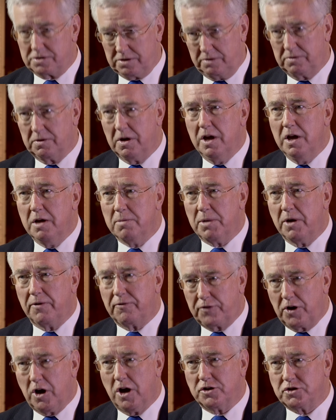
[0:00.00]
and,
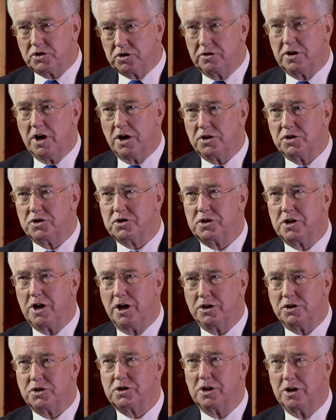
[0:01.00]
but France, United
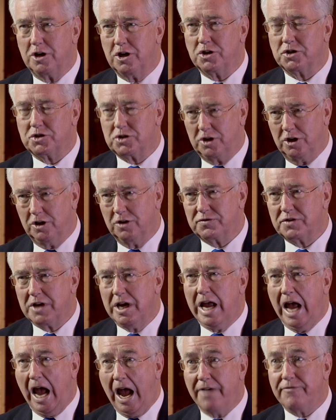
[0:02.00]
States and ourselves
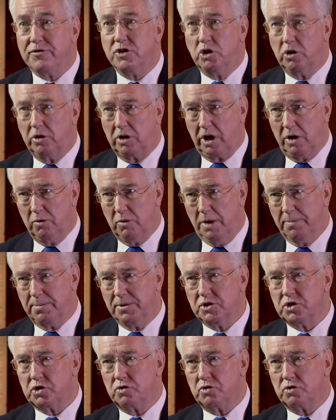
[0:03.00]
have nuclear weapons.